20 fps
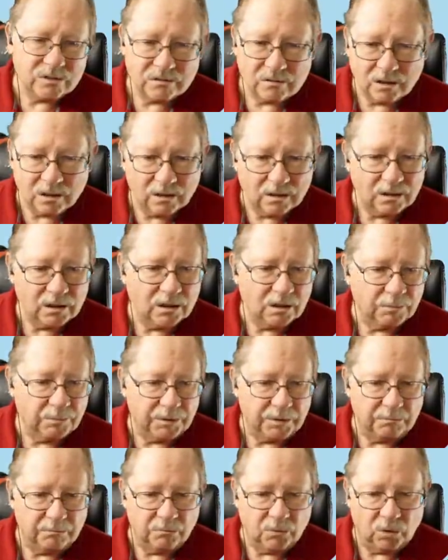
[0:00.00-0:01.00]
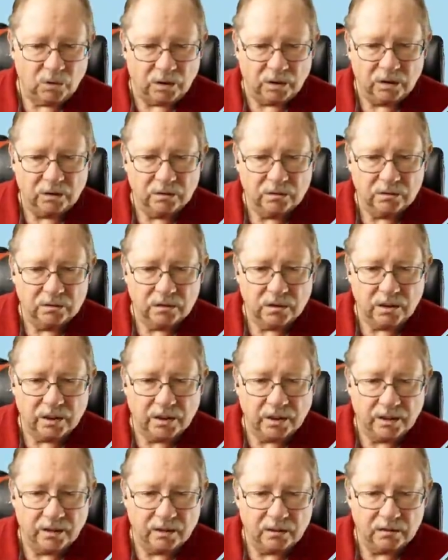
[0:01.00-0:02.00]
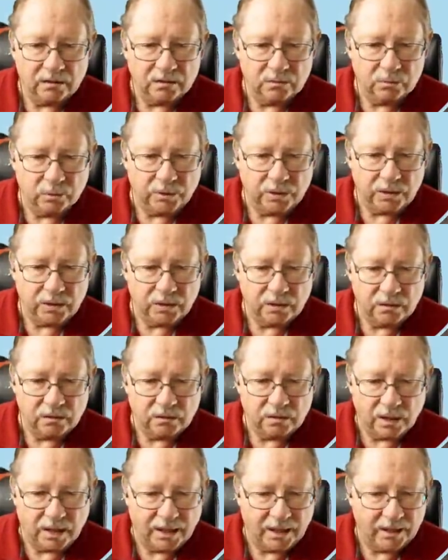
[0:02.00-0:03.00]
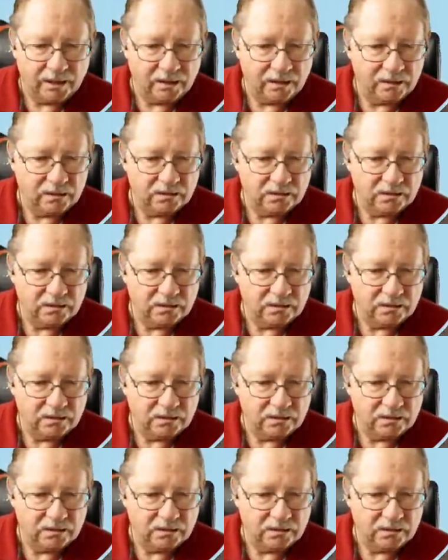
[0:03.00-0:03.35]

a little bit more, and we added